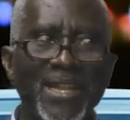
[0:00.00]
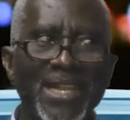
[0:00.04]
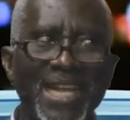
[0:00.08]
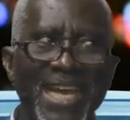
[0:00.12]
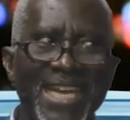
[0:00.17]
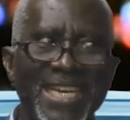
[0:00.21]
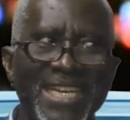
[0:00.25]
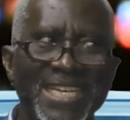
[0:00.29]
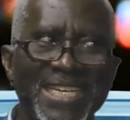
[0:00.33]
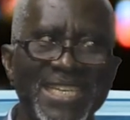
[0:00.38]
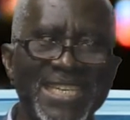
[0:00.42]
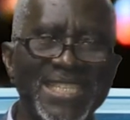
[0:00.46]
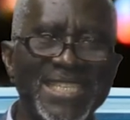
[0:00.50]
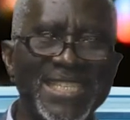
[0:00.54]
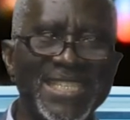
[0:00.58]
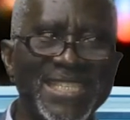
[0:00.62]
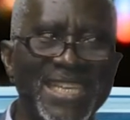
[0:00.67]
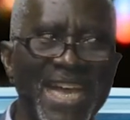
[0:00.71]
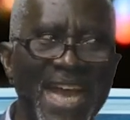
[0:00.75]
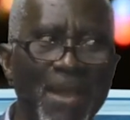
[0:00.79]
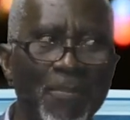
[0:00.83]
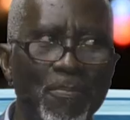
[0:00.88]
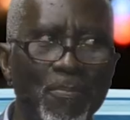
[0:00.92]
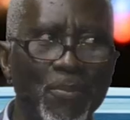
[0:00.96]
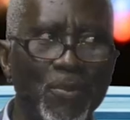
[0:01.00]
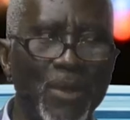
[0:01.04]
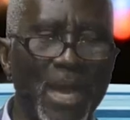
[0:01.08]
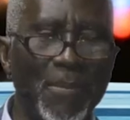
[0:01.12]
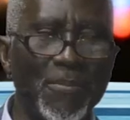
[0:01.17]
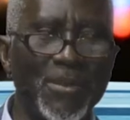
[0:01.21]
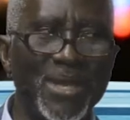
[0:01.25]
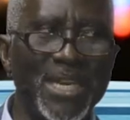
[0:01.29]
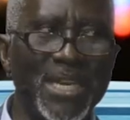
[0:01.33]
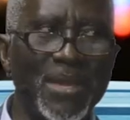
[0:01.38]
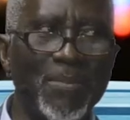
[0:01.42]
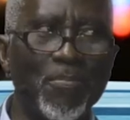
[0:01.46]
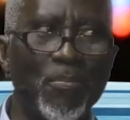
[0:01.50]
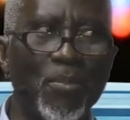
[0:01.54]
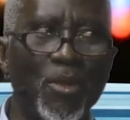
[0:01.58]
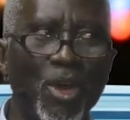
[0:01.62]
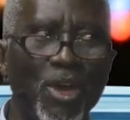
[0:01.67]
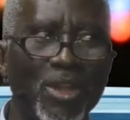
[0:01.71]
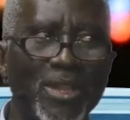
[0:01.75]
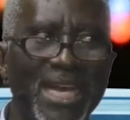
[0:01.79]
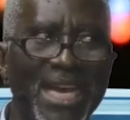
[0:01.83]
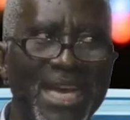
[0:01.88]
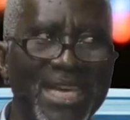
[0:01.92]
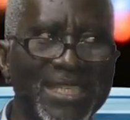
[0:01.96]
that the disciple, I mean the
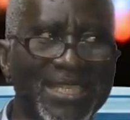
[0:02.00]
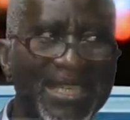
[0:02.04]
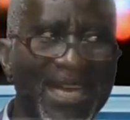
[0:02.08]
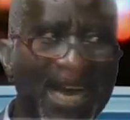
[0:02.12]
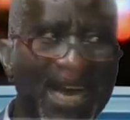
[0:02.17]
brothers